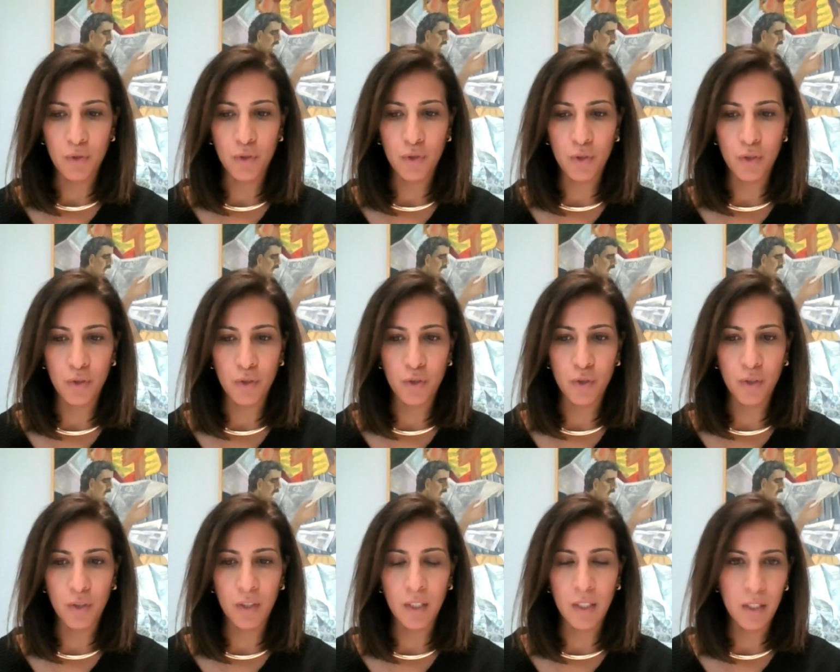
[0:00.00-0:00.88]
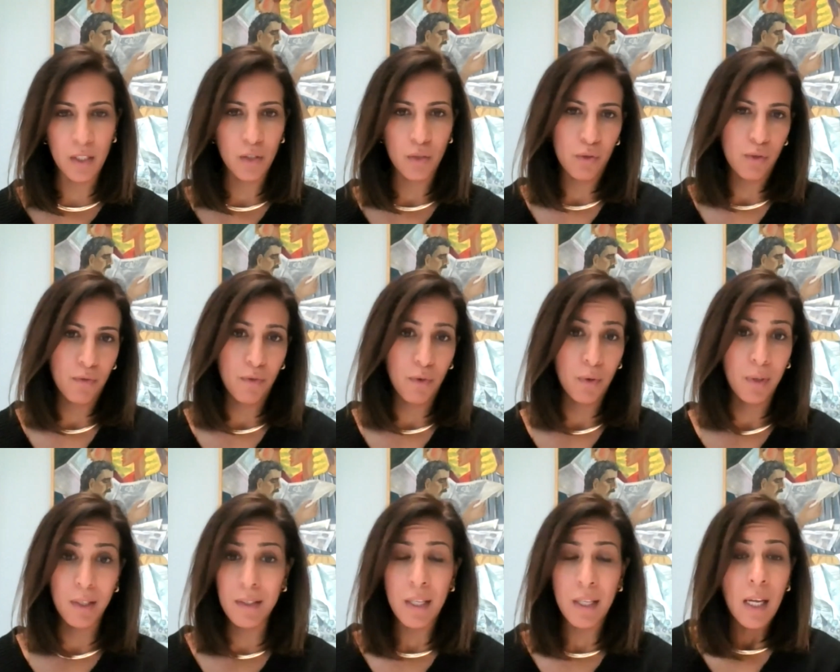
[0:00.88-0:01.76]
should continue to
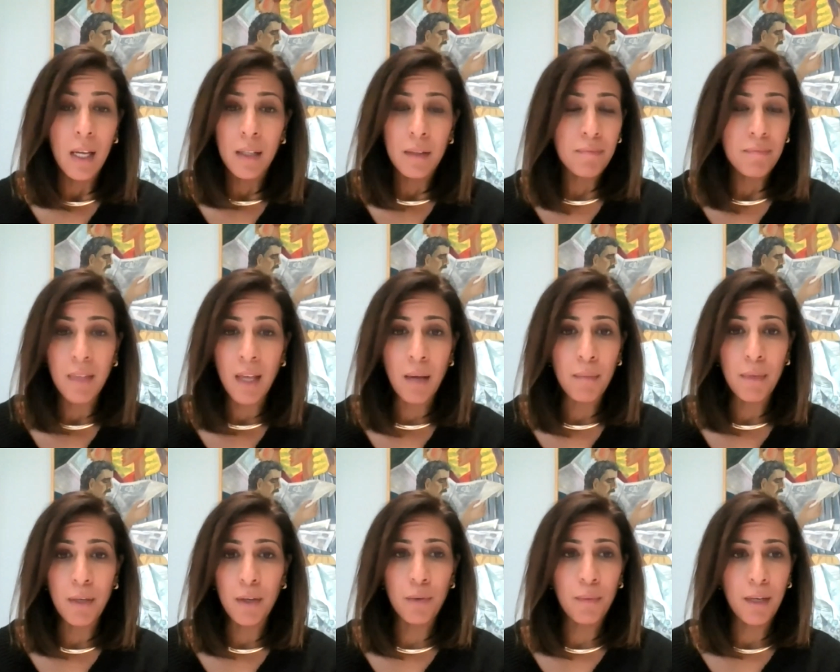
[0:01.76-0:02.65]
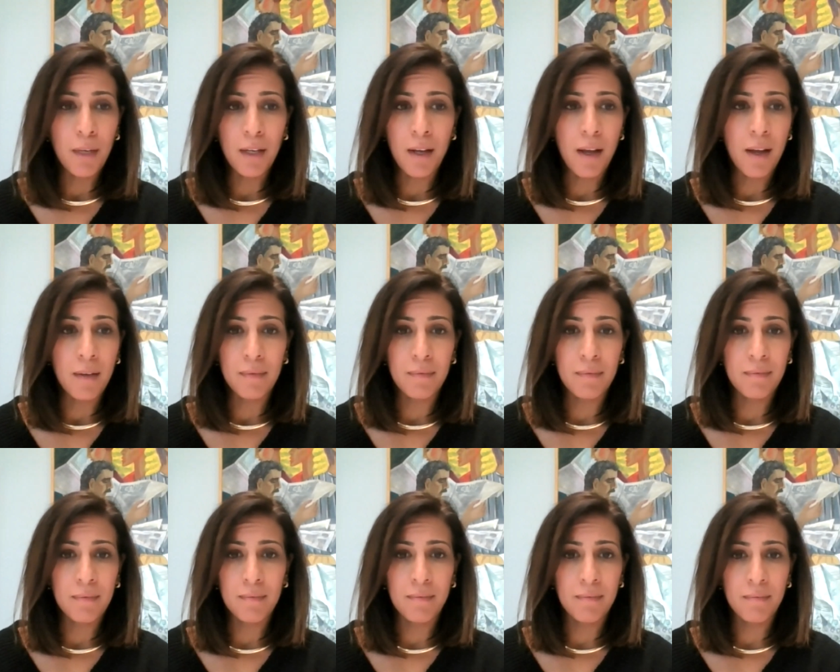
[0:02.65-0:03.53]
focus. That may or may not
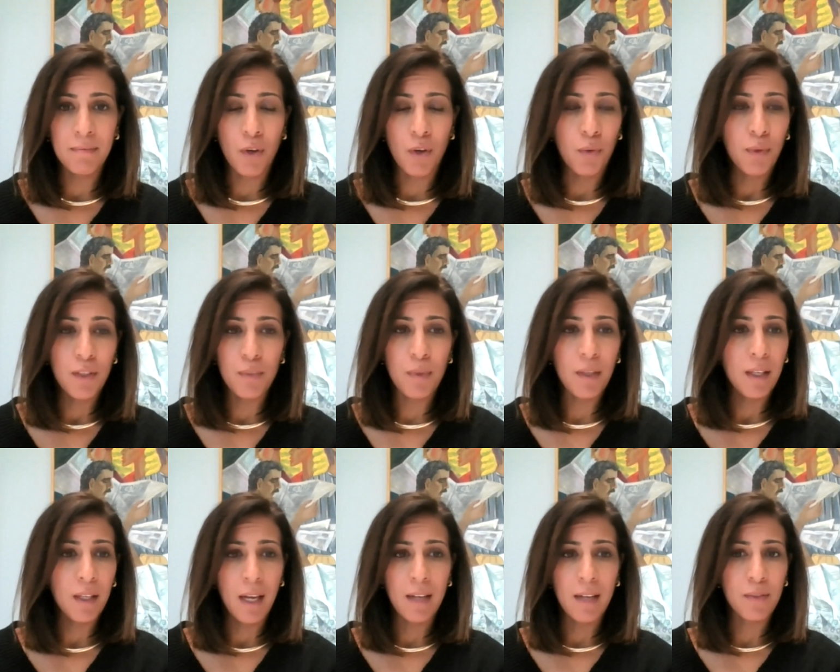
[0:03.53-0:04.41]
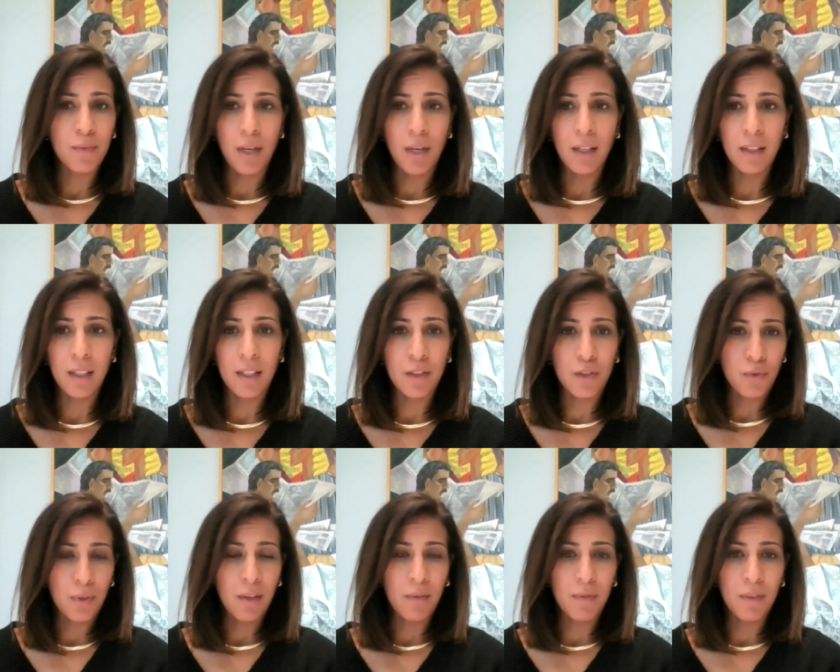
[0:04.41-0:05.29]
always be the case, right? Like as
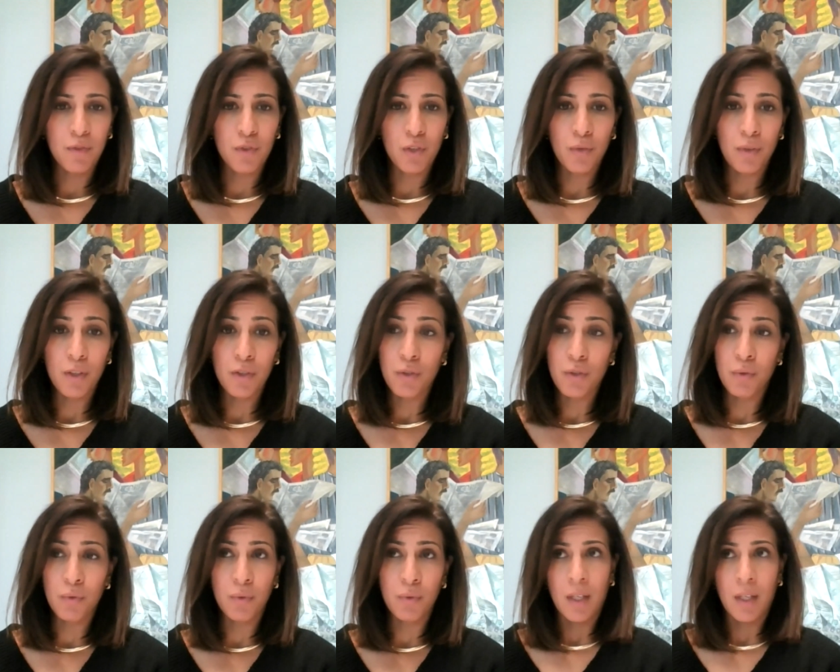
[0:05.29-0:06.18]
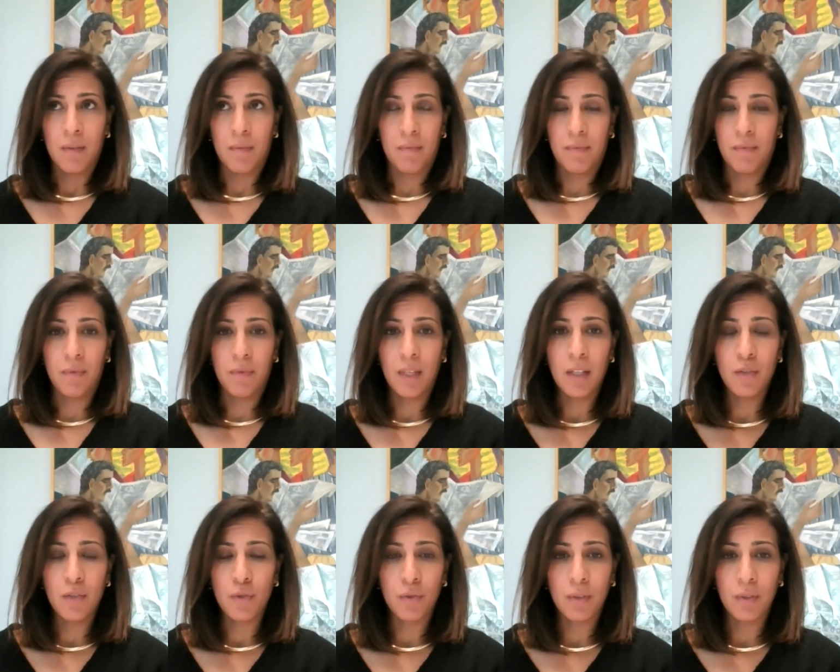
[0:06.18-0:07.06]
you get fifth generation who
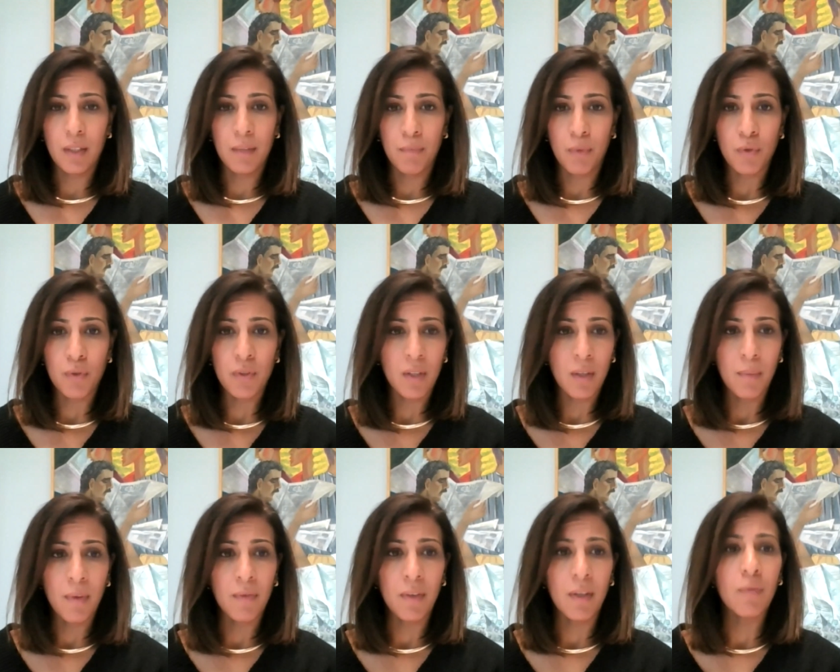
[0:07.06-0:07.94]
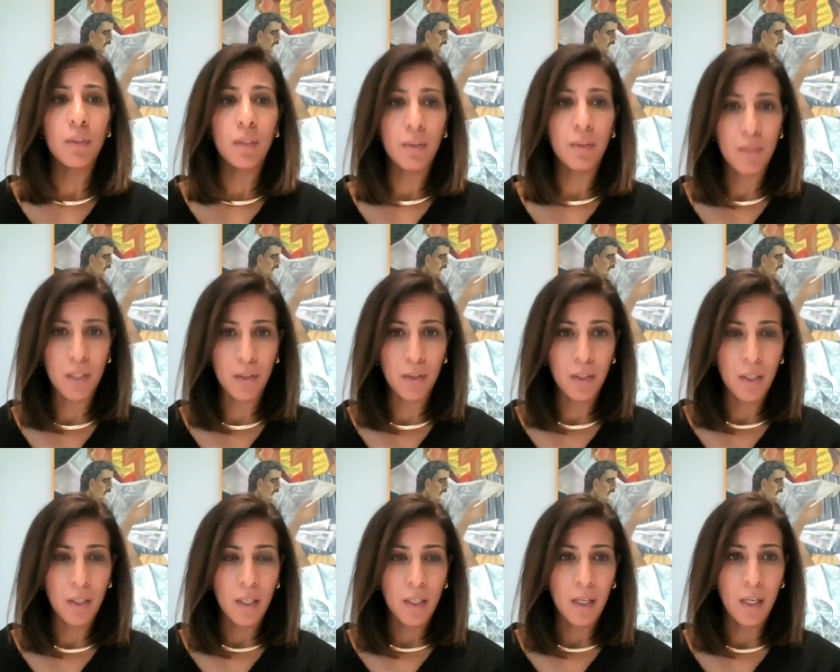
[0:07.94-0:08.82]
most of them have never lived here.
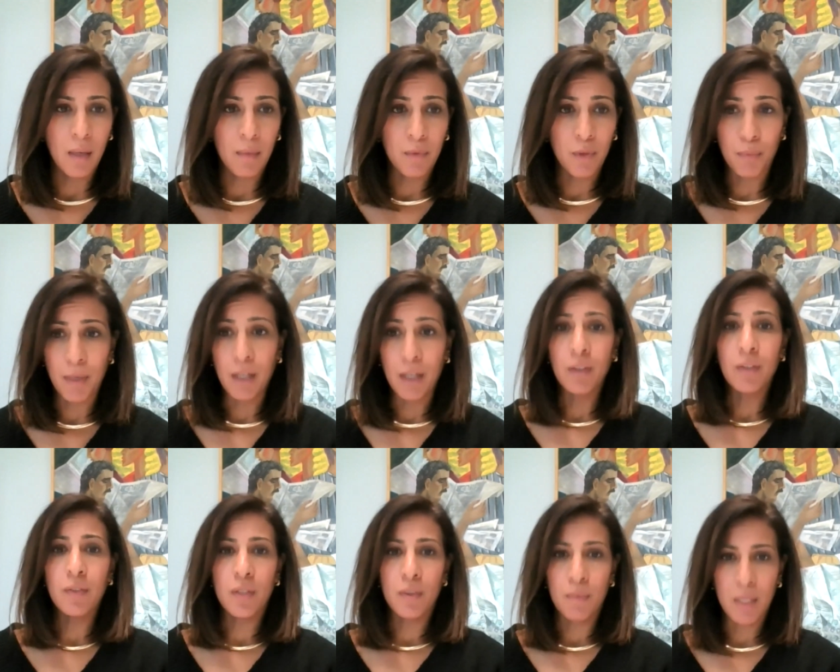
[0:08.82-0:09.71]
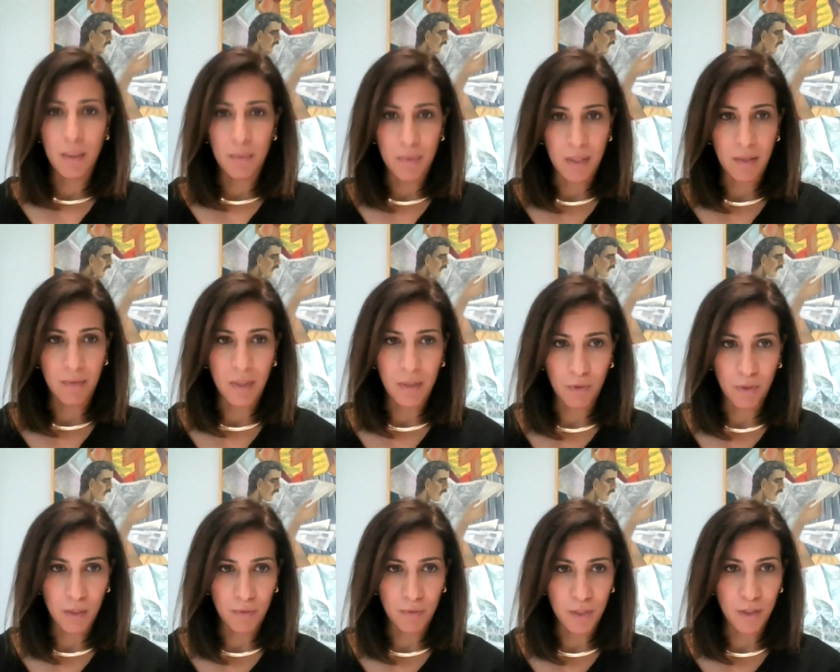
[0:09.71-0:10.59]
Their parents sometimes have never
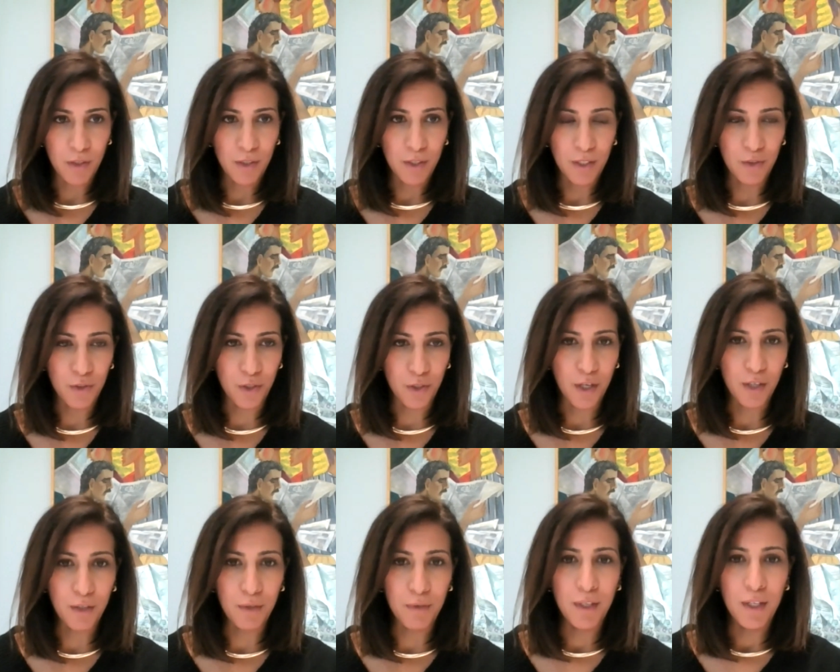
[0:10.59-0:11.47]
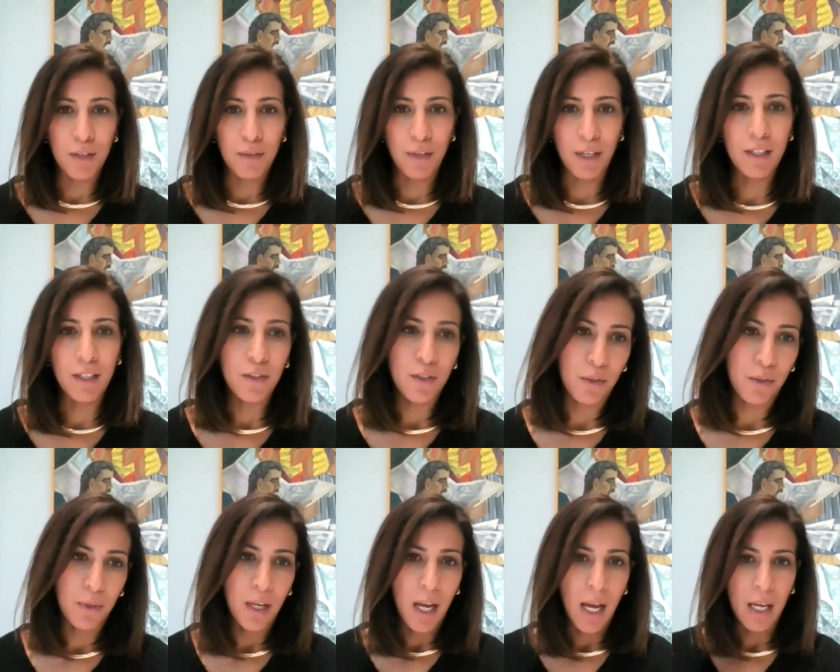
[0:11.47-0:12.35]
lived here in Chicago, right?
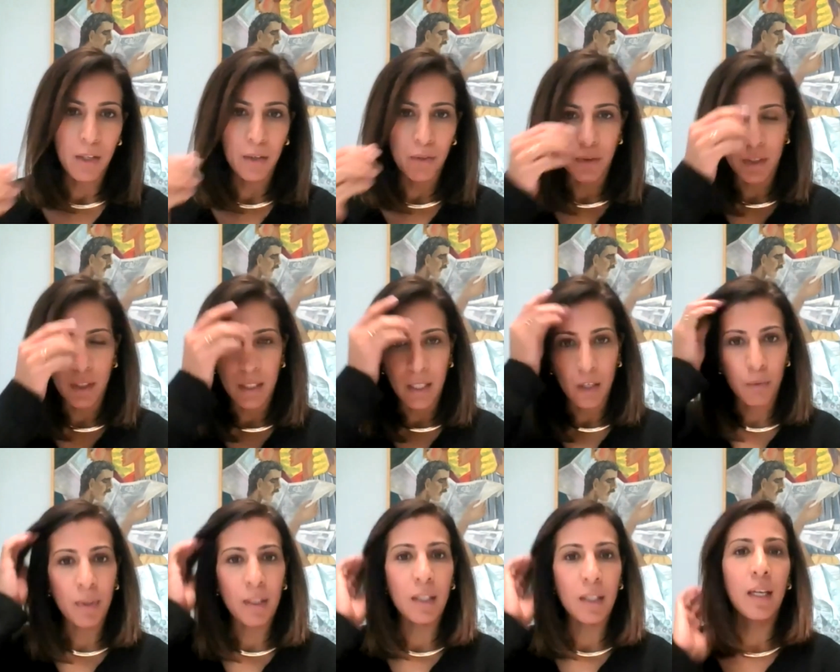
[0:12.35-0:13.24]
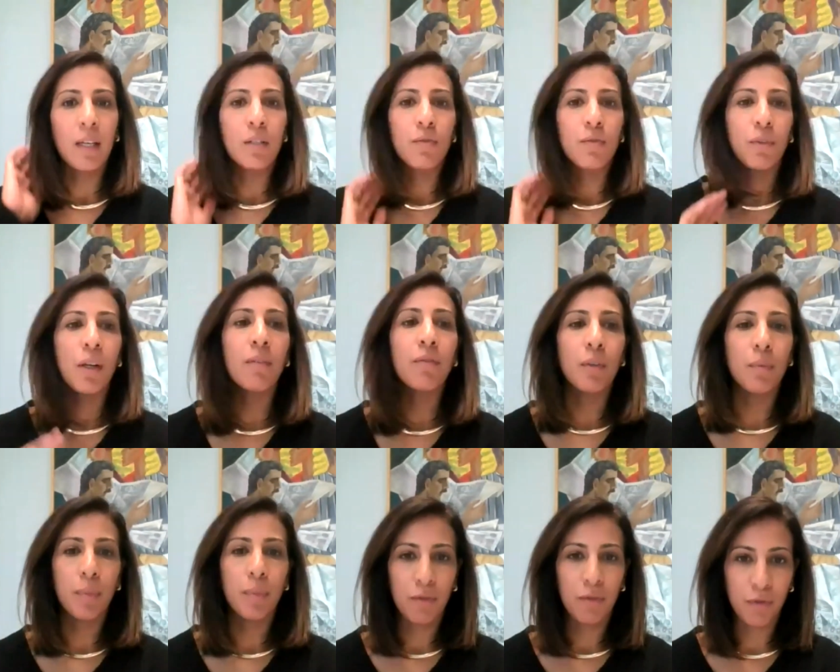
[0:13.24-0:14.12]
So I don't know that that'll be the case forever,
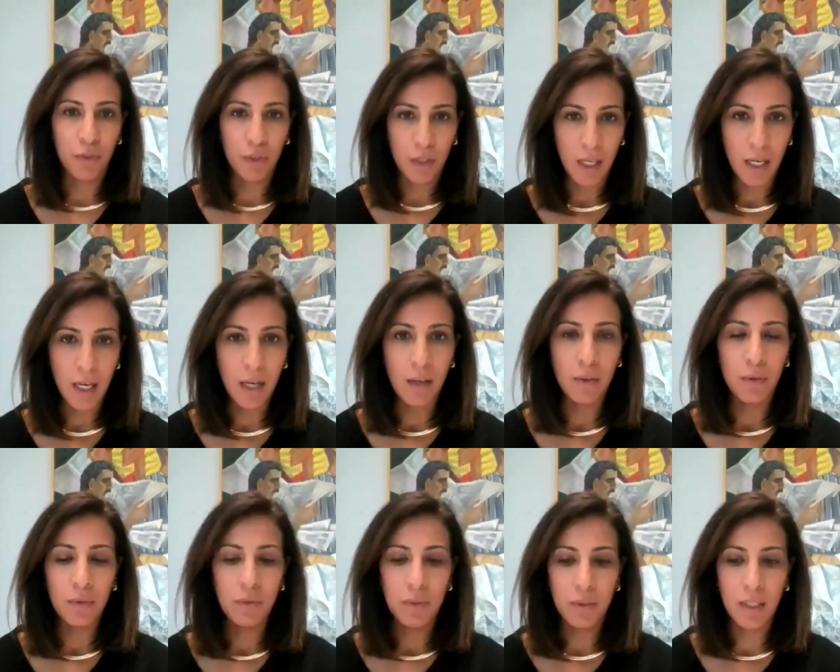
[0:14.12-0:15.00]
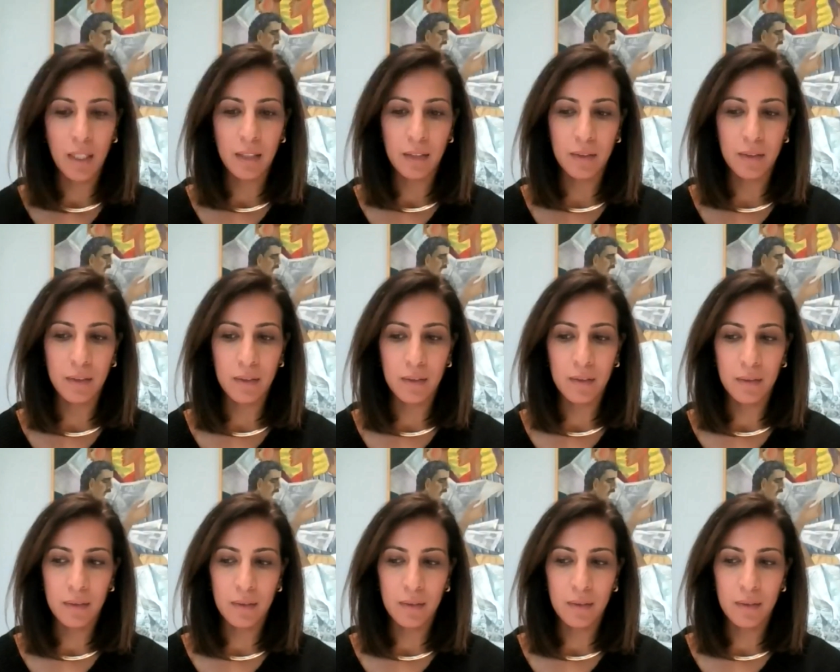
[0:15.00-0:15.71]
but for now, that's